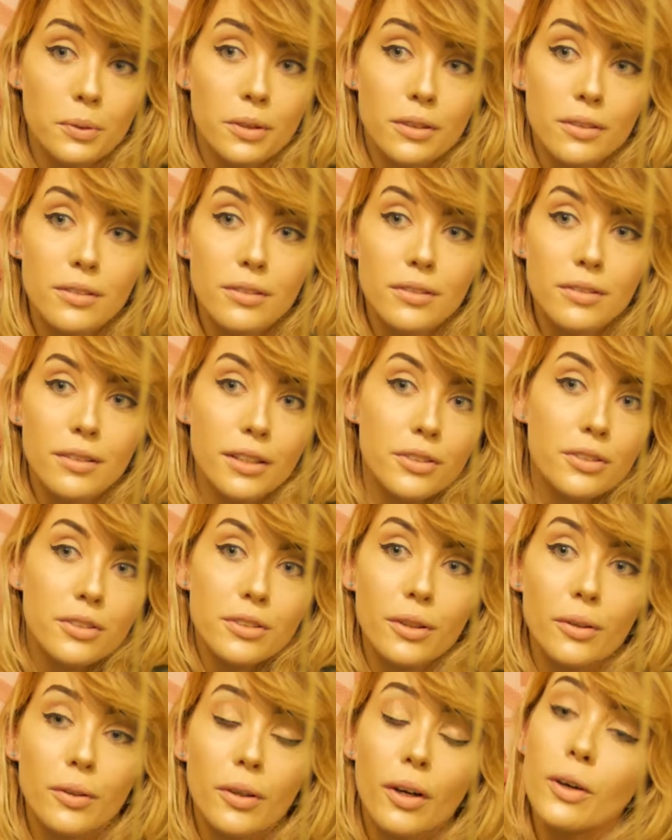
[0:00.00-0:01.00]
ones. They
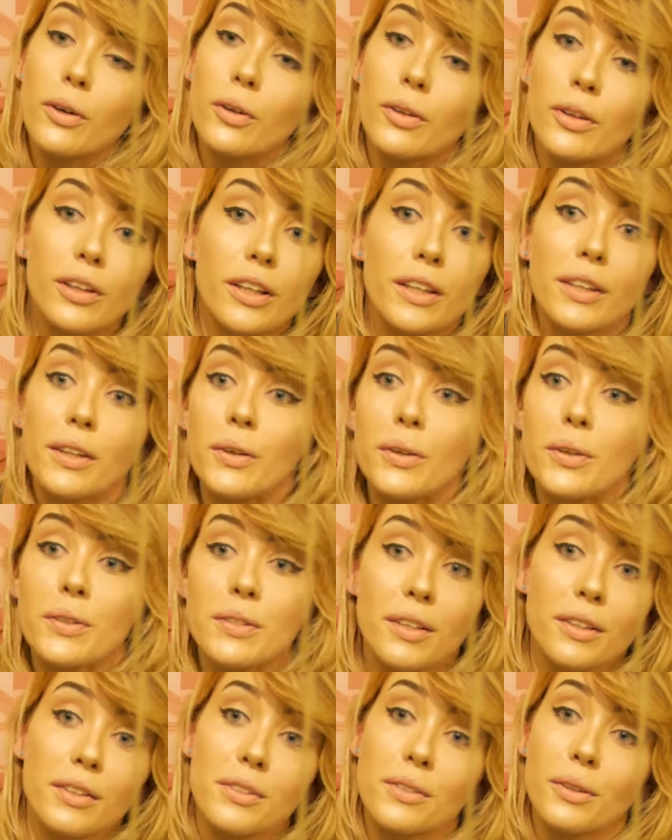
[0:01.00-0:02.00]
just go, oh, look at those,
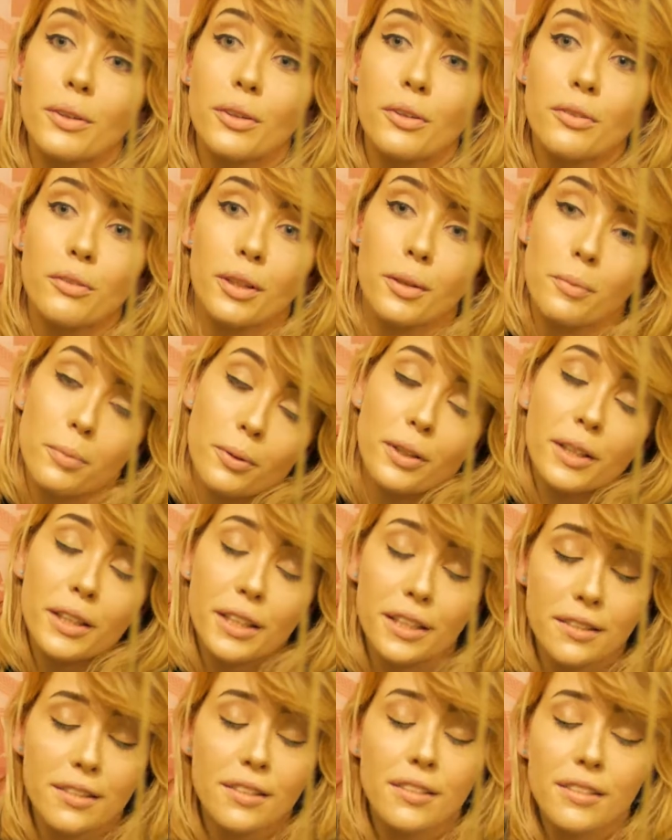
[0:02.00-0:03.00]
they're so lovely, but
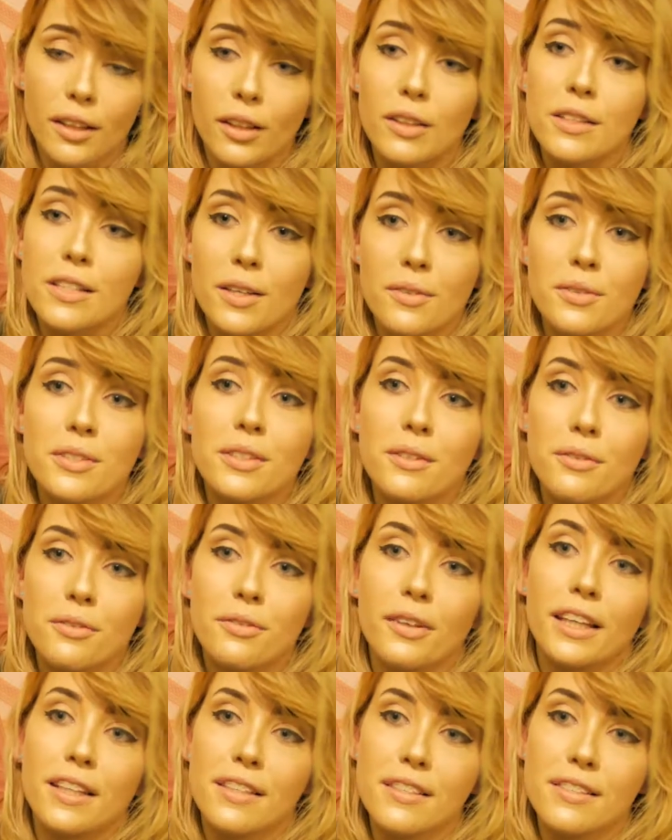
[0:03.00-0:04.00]
it's all down to the
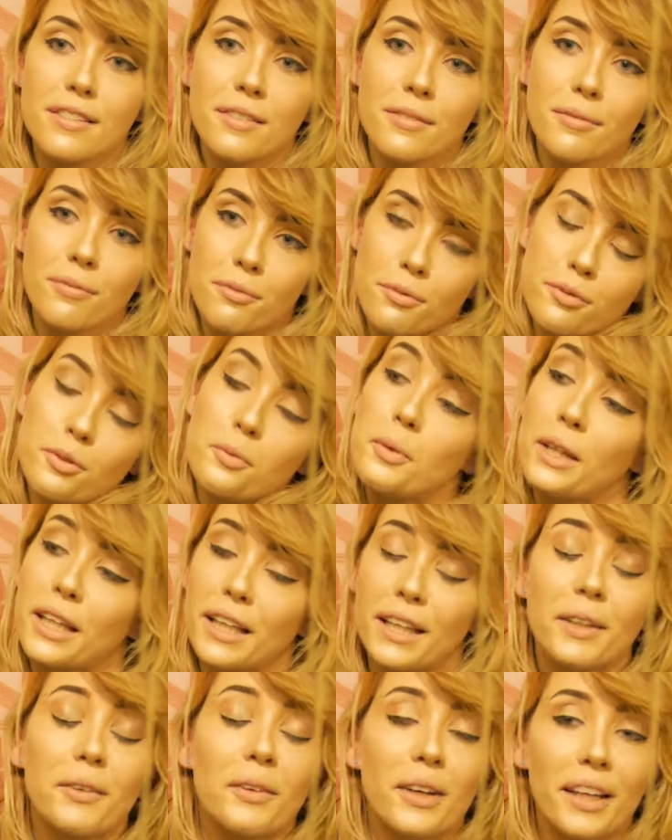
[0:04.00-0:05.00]
face, for me
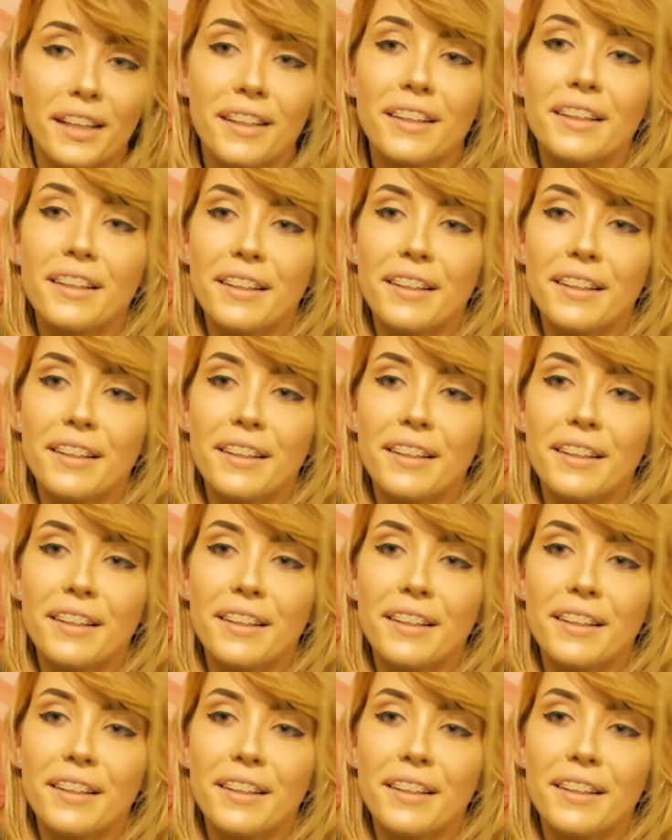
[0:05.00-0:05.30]
anyway.